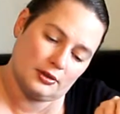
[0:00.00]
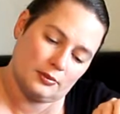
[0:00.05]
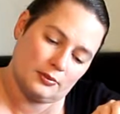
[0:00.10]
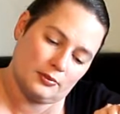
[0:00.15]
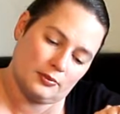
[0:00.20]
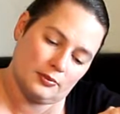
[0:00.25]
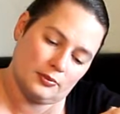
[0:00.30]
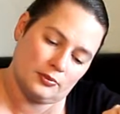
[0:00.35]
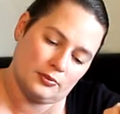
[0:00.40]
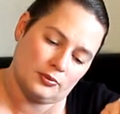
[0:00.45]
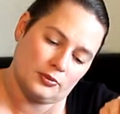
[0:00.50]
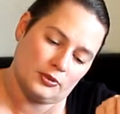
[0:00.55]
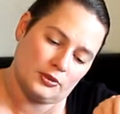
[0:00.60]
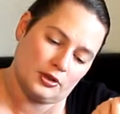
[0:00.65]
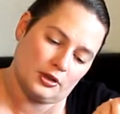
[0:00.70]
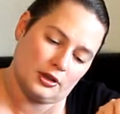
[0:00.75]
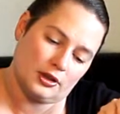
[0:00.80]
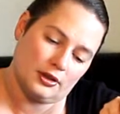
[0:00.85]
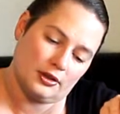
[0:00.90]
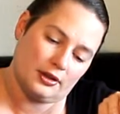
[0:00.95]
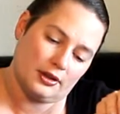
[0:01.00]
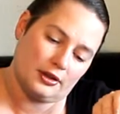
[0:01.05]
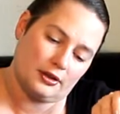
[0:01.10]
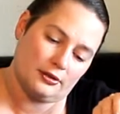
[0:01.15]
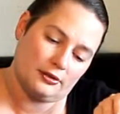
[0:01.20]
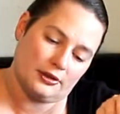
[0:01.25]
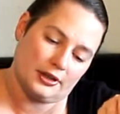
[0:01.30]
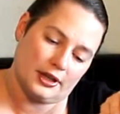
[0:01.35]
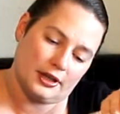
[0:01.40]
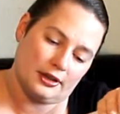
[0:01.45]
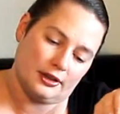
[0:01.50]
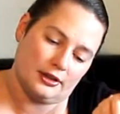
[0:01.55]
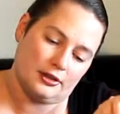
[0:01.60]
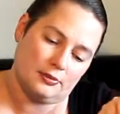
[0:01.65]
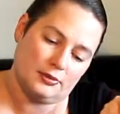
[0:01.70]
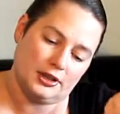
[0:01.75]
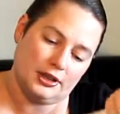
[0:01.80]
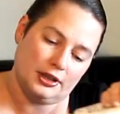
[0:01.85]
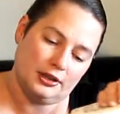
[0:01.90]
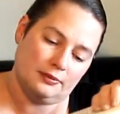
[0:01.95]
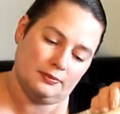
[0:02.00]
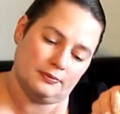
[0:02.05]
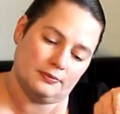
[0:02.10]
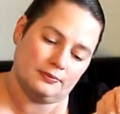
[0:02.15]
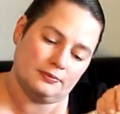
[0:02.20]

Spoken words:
them on there randomly.